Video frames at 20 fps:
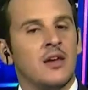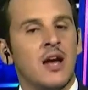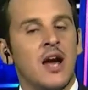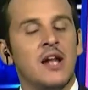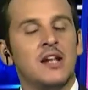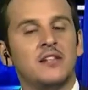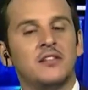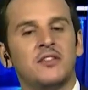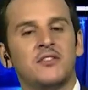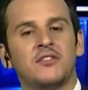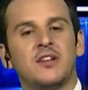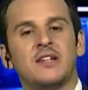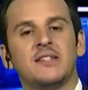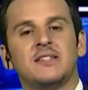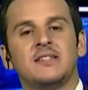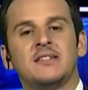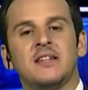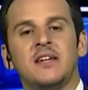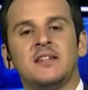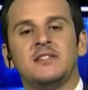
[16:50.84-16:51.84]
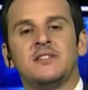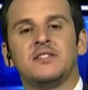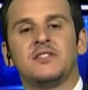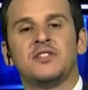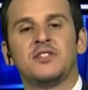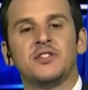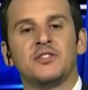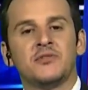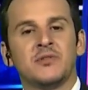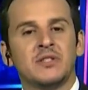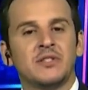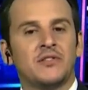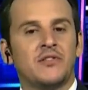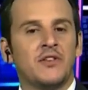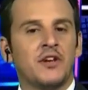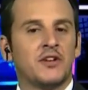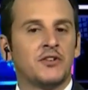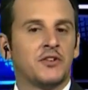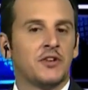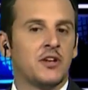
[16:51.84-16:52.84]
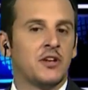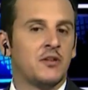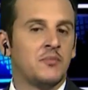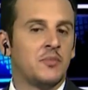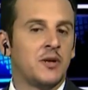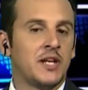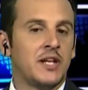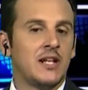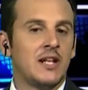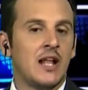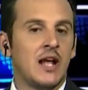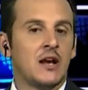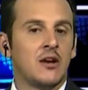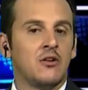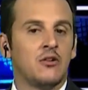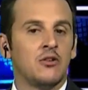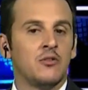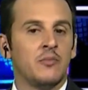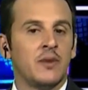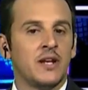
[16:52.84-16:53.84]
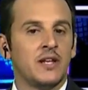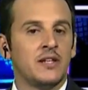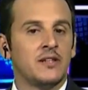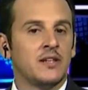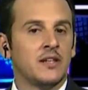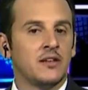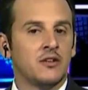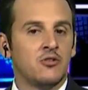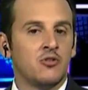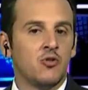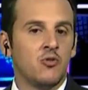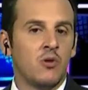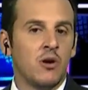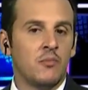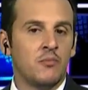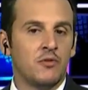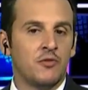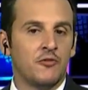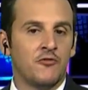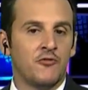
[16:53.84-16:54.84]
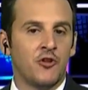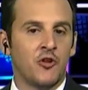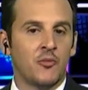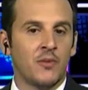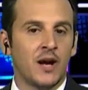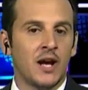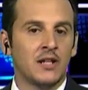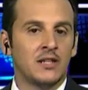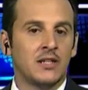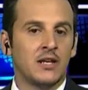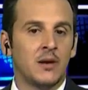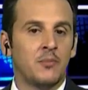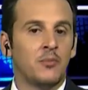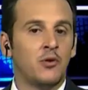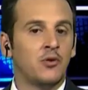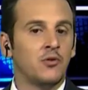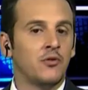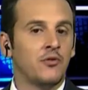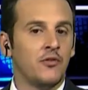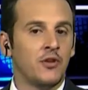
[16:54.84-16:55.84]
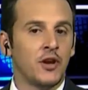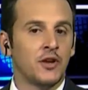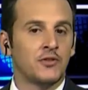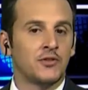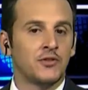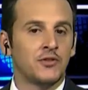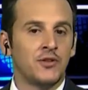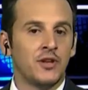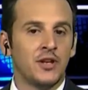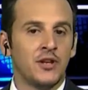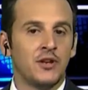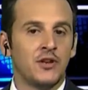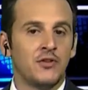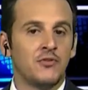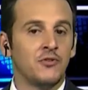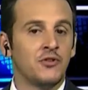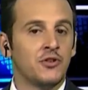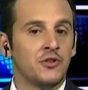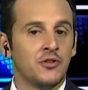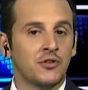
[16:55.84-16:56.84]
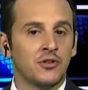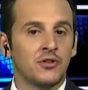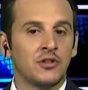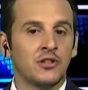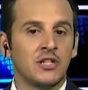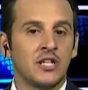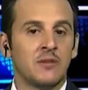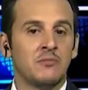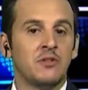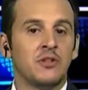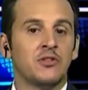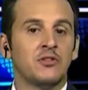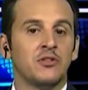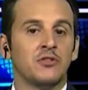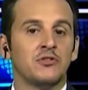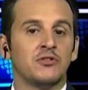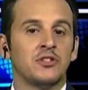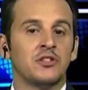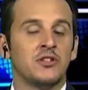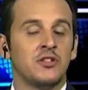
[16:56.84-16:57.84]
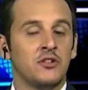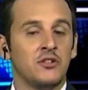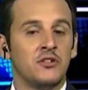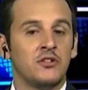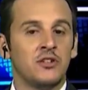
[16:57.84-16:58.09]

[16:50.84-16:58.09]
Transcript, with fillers: And in the United States, the children's theater company La Colmenita de Cuba performed at the Apollo Theater in New York, deeply touching the